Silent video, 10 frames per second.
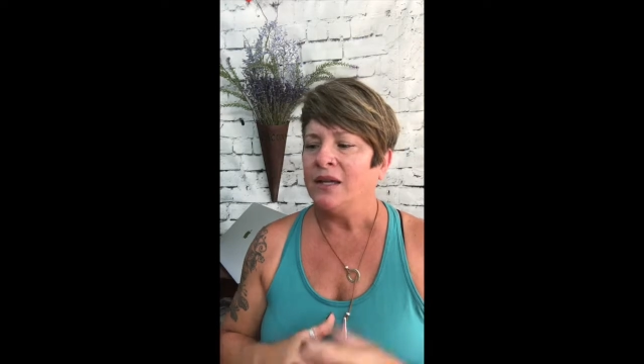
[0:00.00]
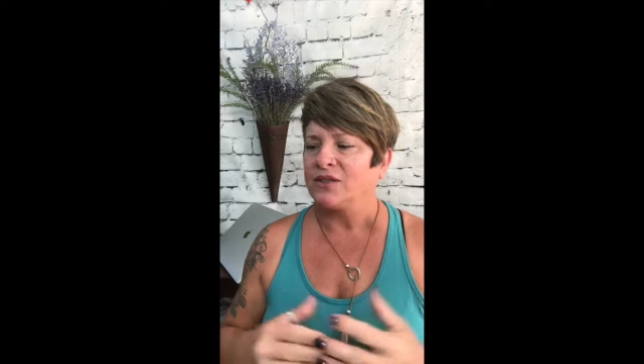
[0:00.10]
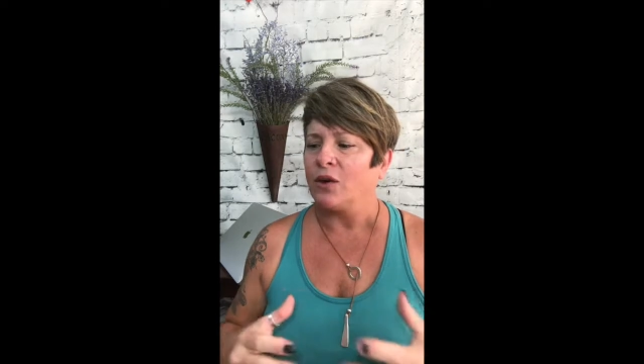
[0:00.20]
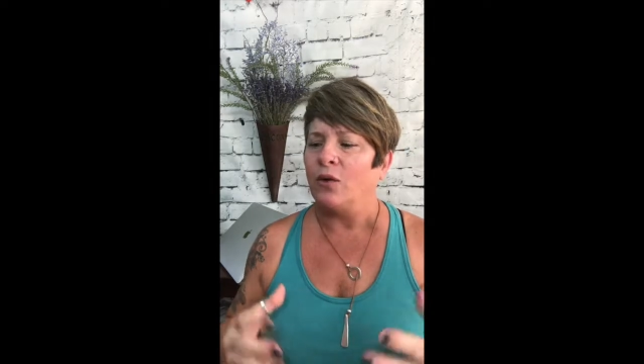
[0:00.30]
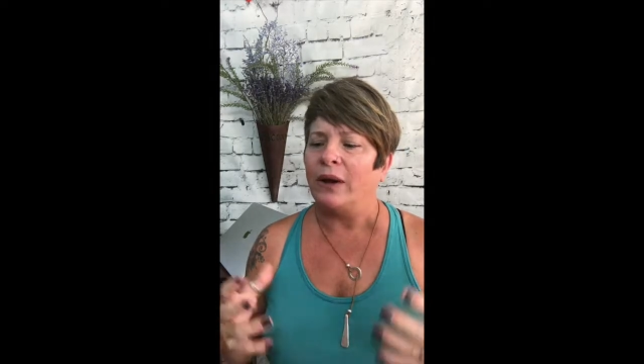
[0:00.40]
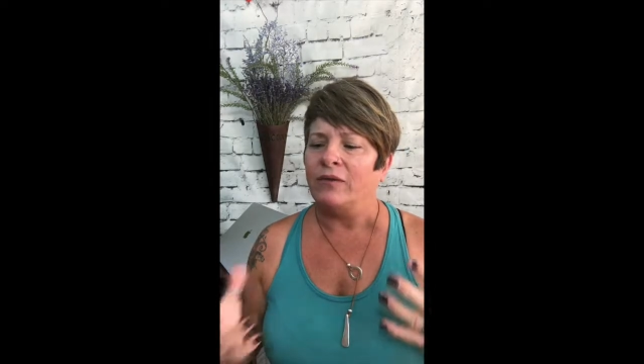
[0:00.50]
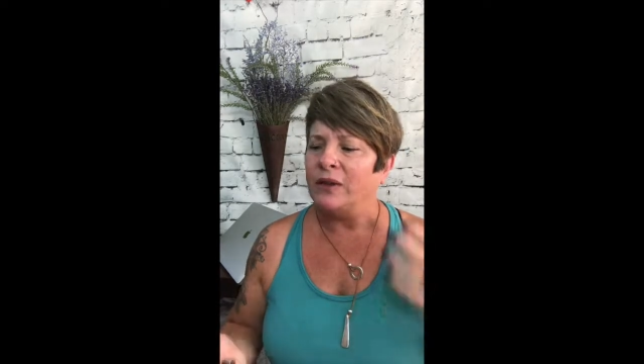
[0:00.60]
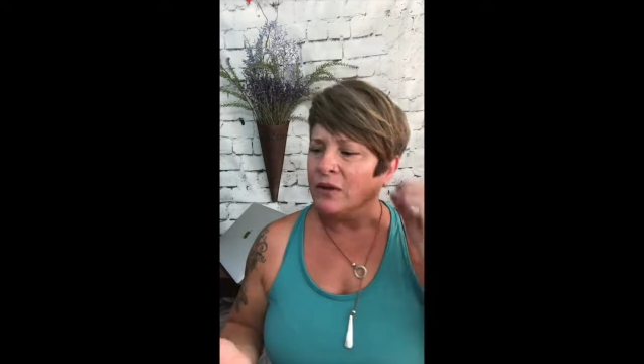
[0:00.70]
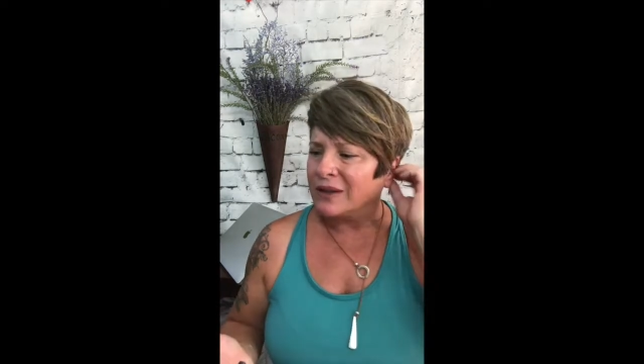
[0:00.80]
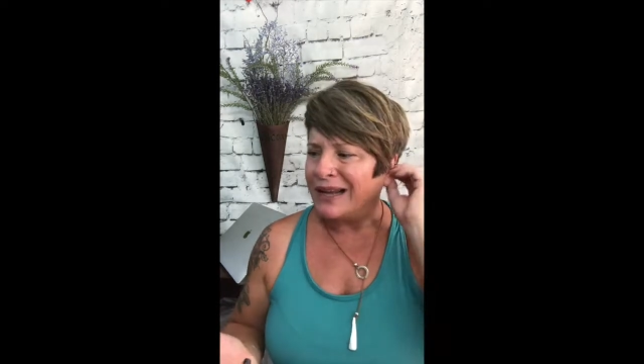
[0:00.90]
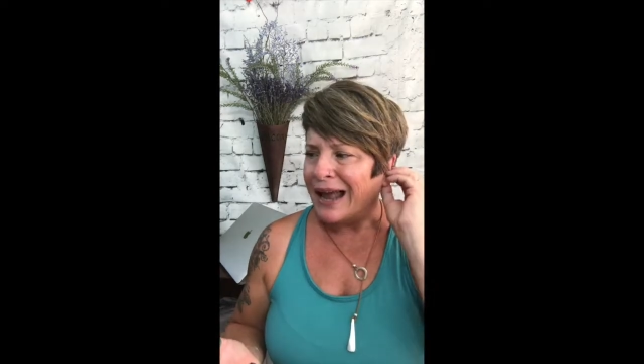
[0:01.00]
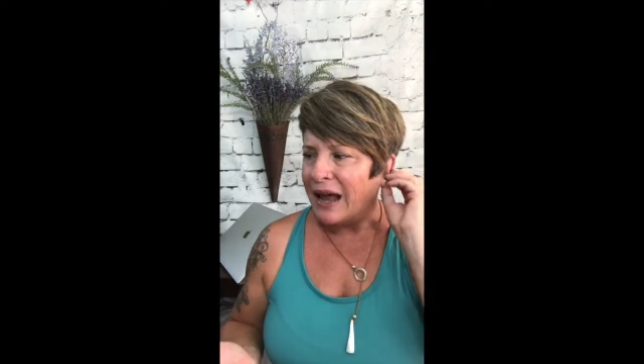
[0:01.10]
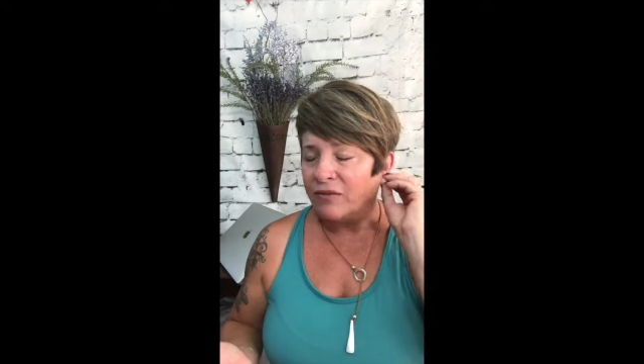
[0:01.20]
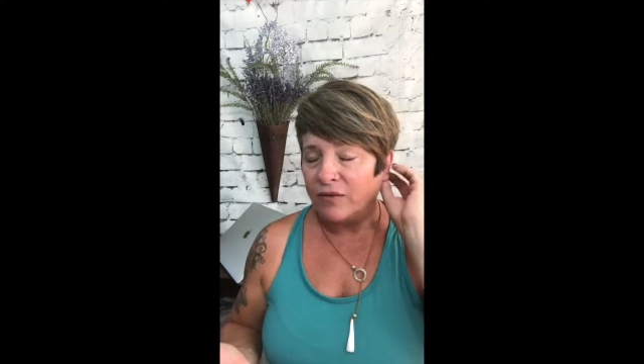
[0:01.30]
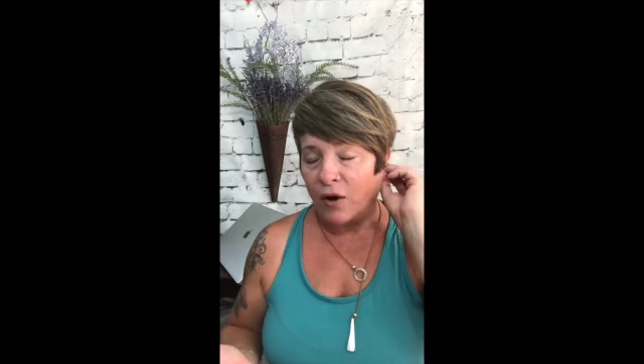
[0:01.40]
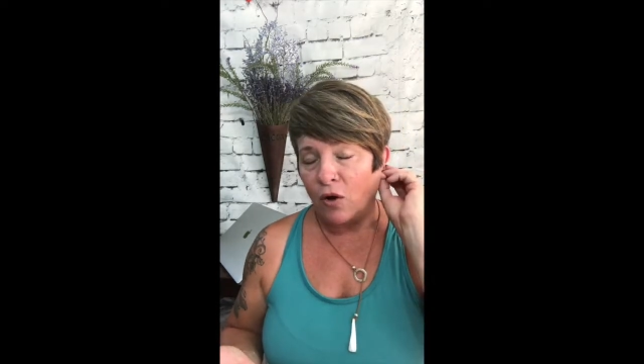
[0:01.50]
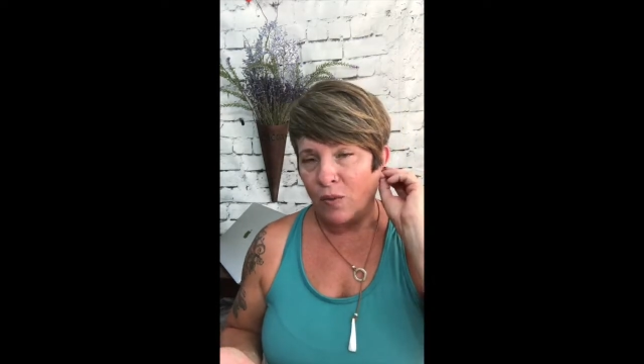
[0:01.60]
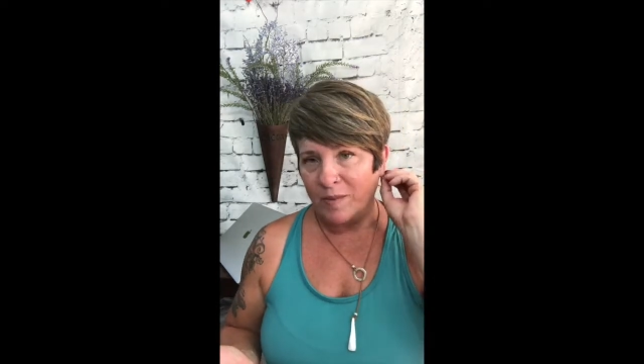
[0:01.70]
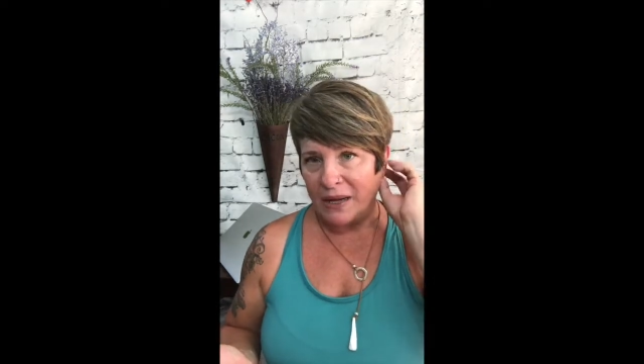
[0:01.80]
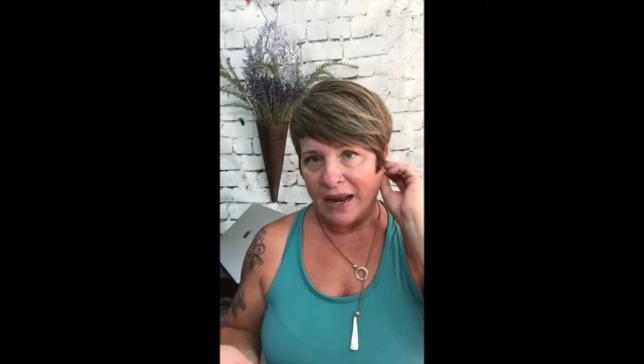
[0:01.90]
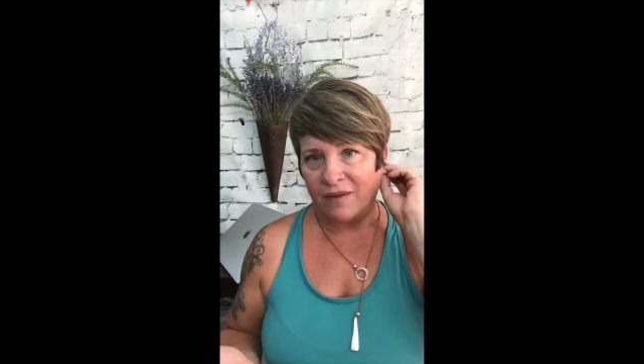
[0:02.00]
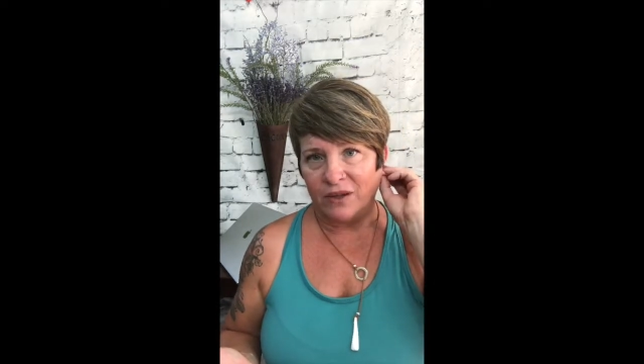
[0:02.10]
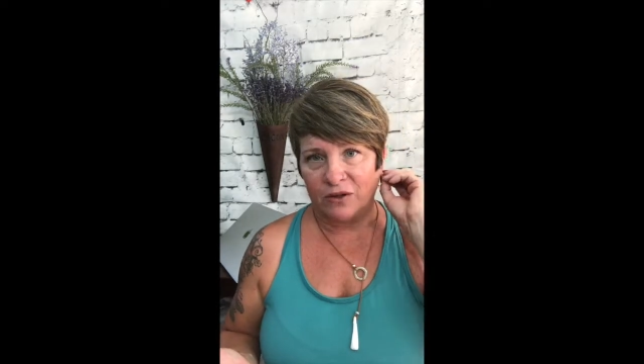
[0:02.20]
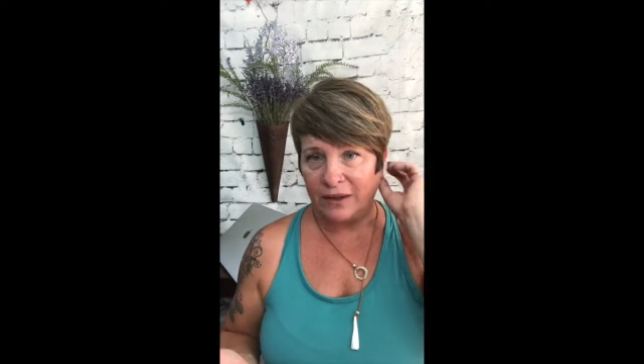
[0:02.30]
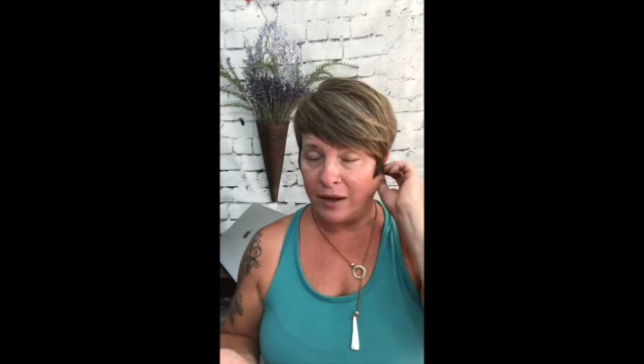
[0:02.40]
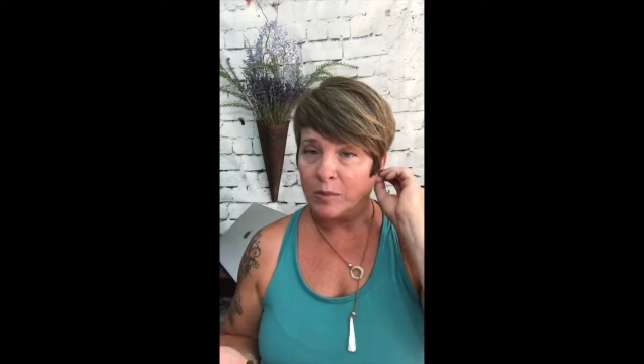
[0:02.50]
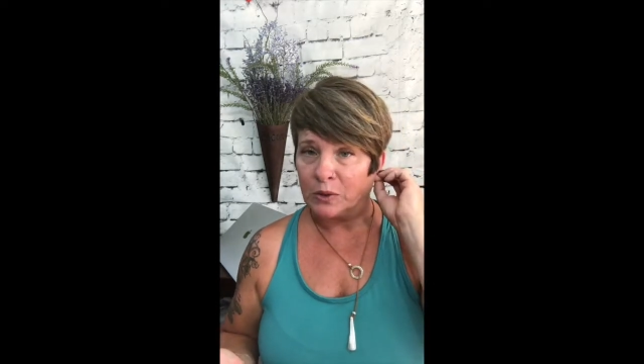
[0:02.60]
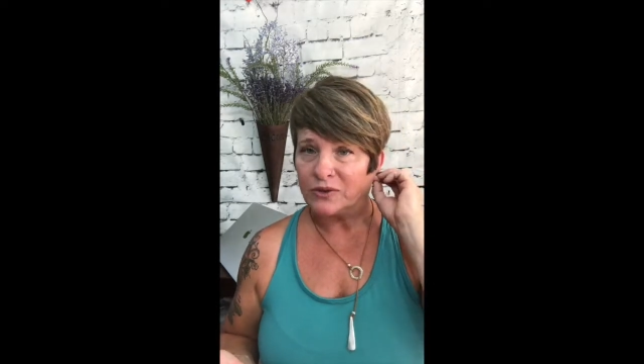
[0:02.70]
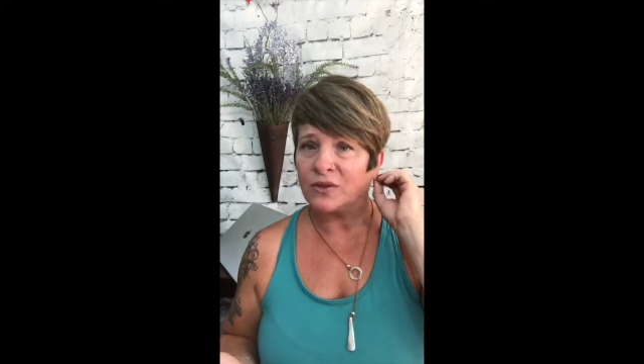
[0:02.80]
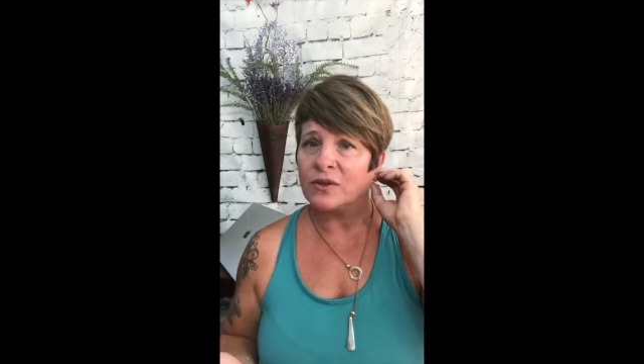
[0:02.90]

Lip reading: So if nearly half of all women have their labors